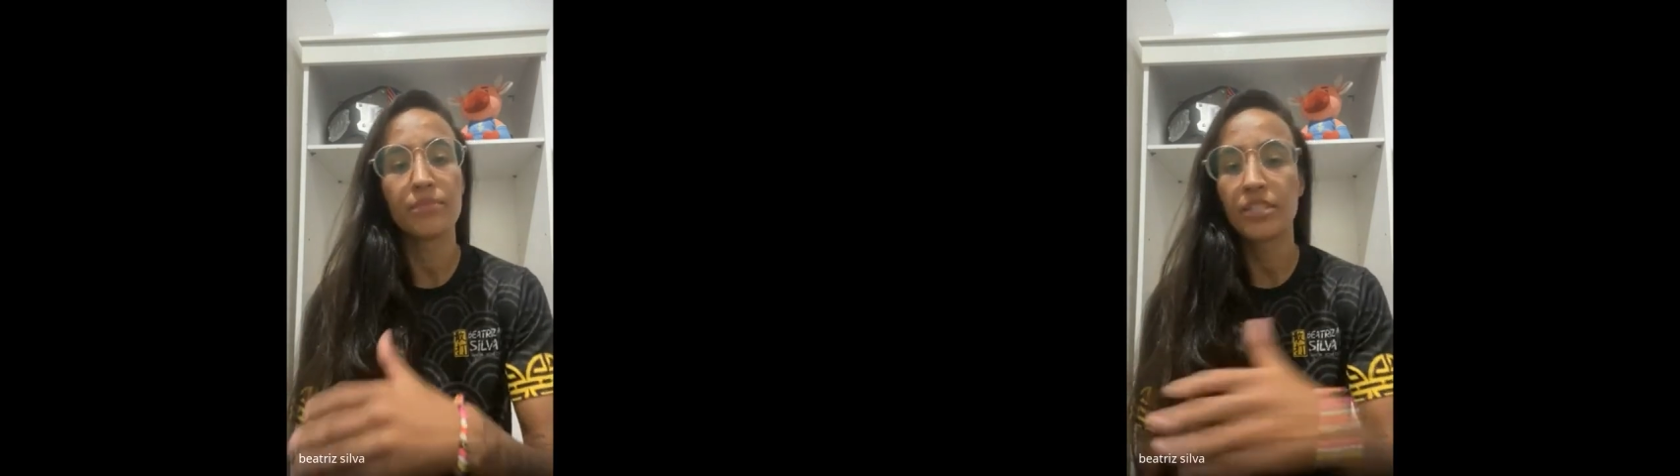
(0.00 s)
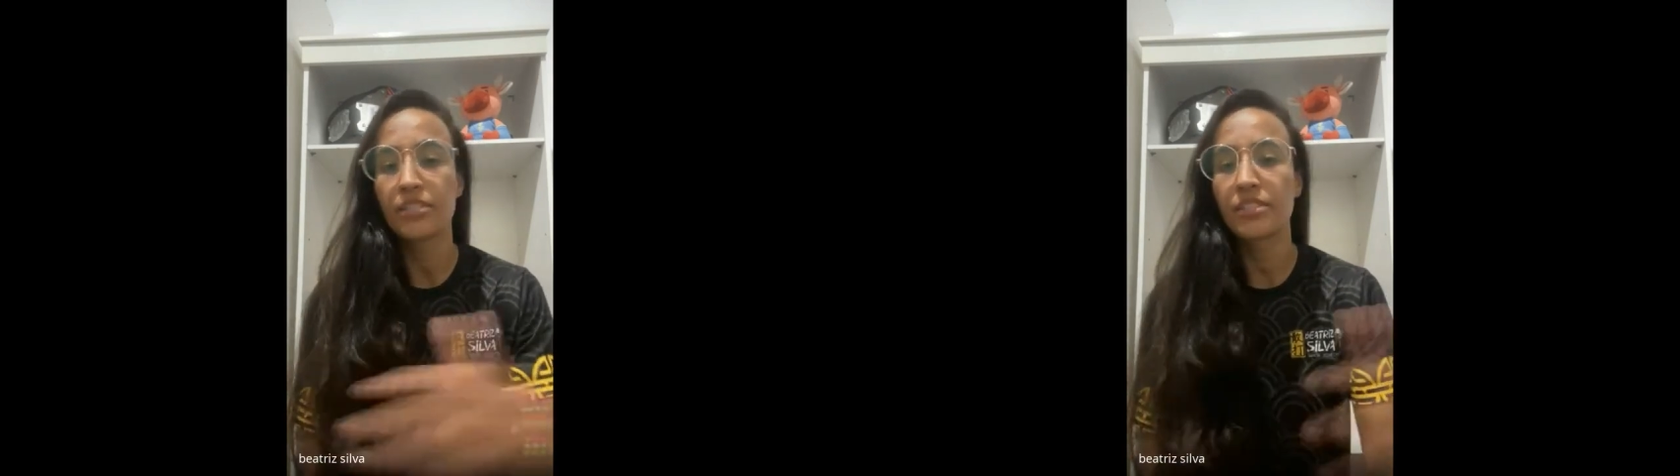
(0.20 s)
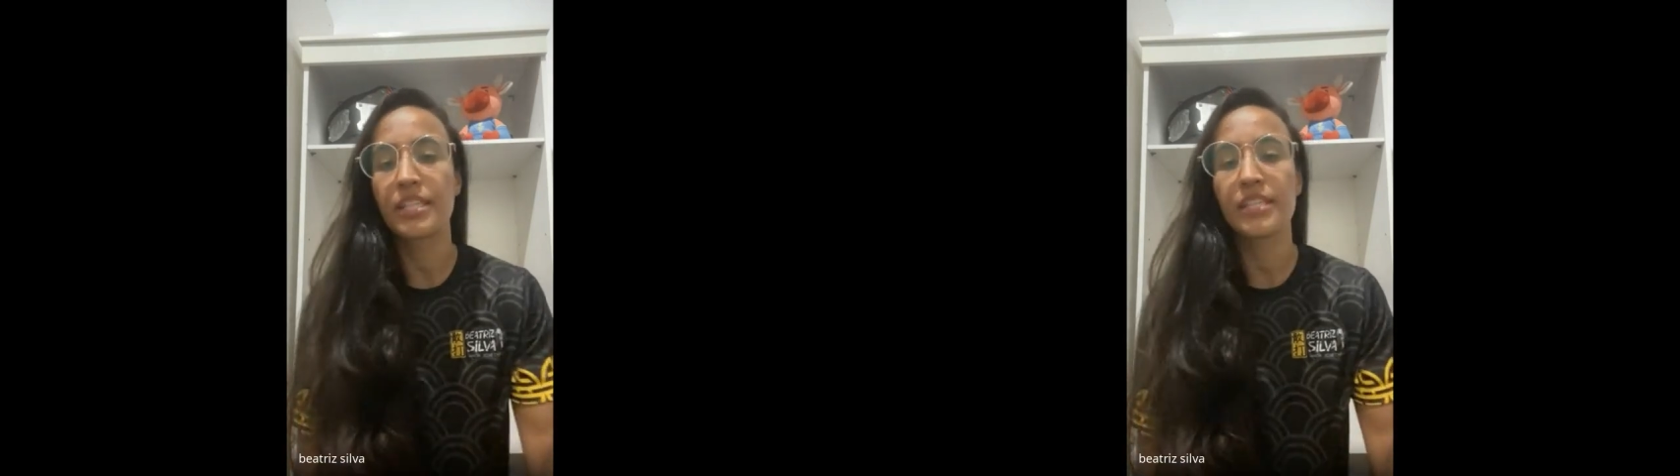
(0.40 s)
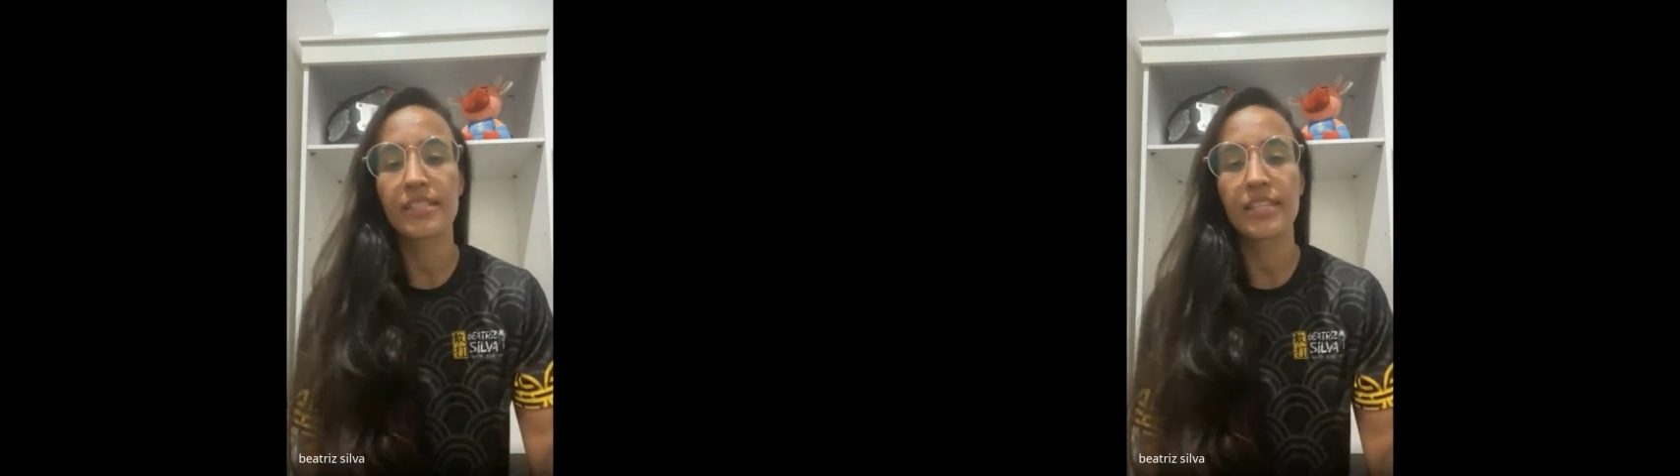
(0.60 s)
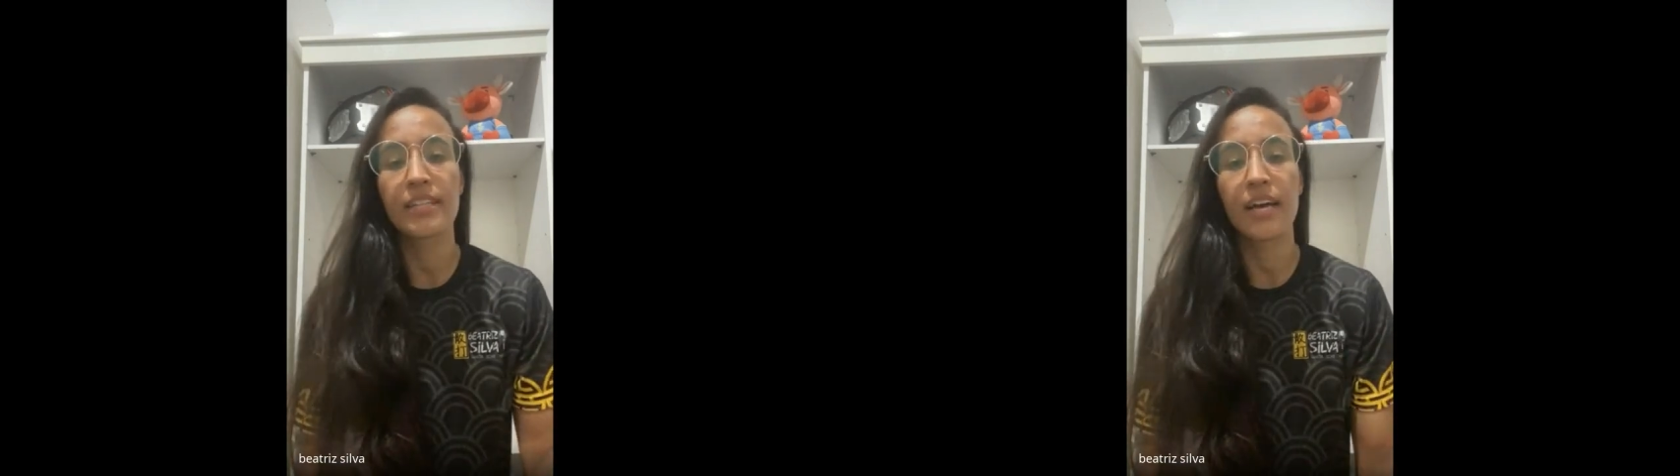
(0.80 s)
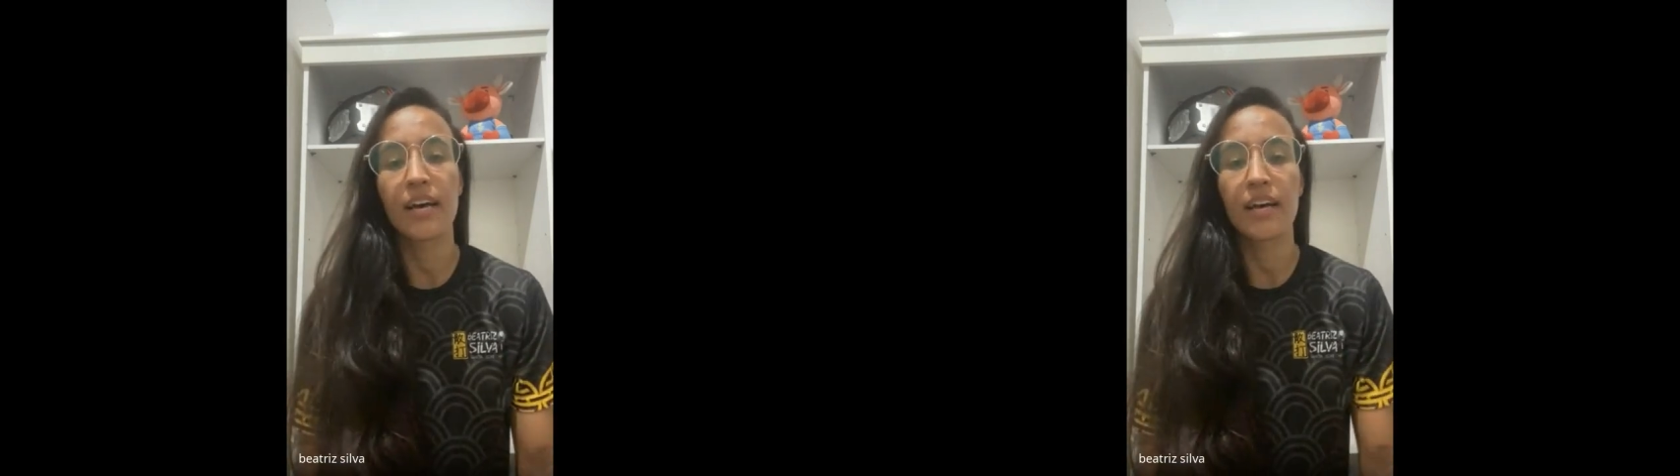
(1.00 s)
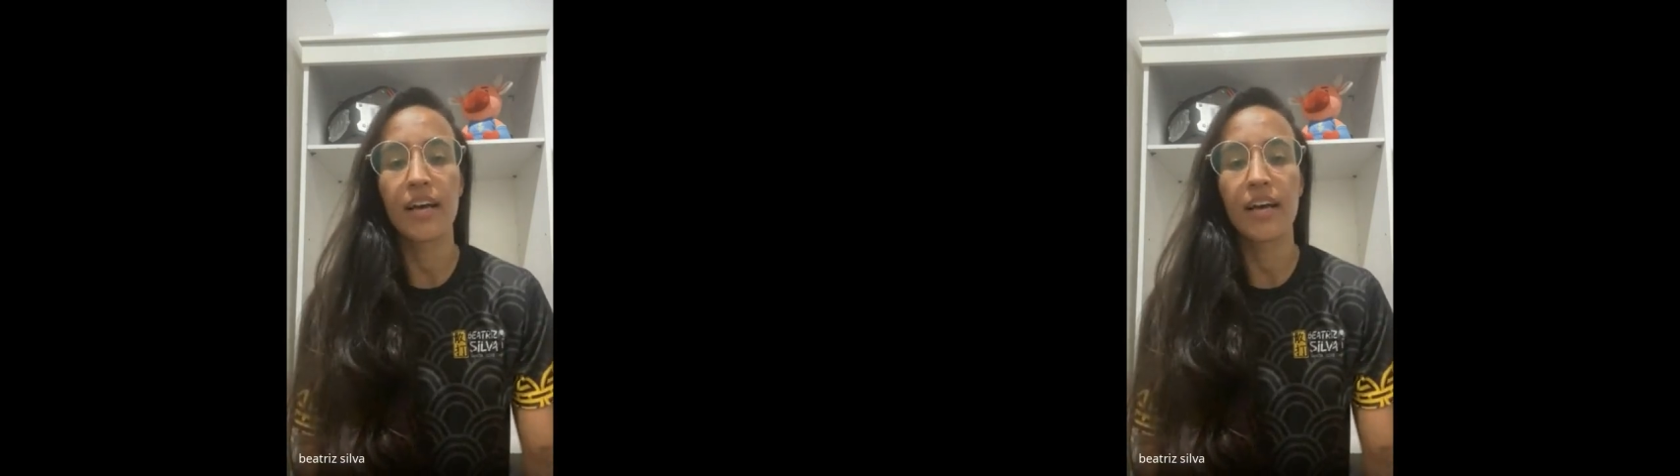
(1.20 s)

just teach Sanda.